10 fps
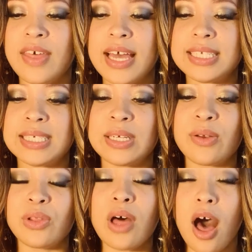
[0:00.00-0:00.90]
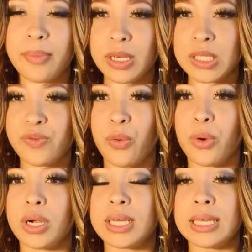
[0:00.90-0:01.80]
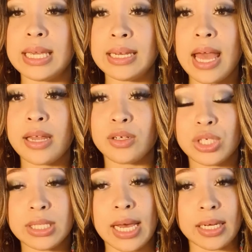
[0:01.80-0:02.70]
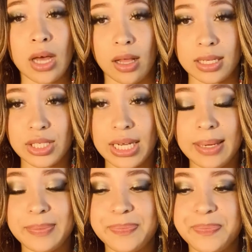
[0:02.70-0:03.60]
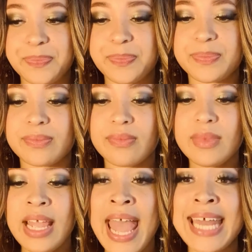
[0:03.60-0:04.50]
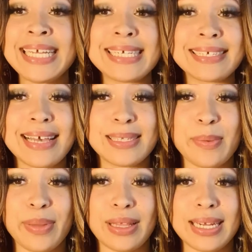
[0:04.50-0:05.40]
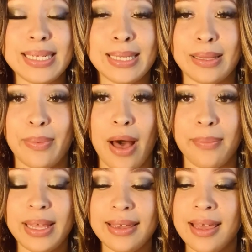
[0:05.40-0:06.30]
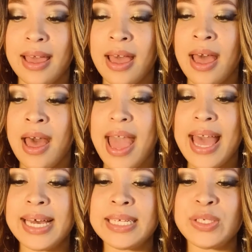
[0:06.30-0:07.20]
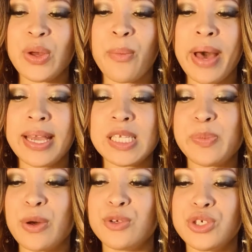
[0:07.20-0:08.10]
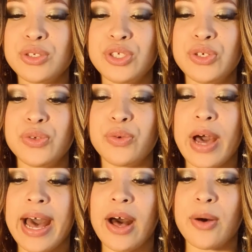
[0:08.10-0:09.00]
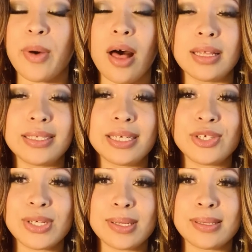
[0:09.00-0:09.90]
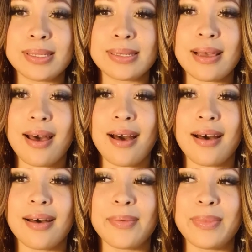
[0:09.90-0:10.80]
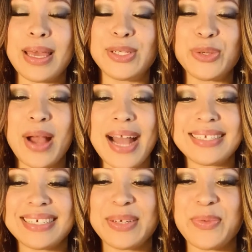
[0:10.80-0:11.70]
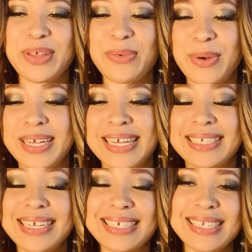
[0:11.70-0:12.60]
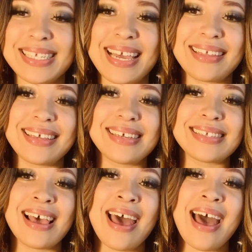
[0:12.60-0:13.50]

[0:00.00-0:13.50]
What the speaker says: that lobbies for clean energy technology and its accessibility to the public. And my exposure to how politicians interacted with organizations like this,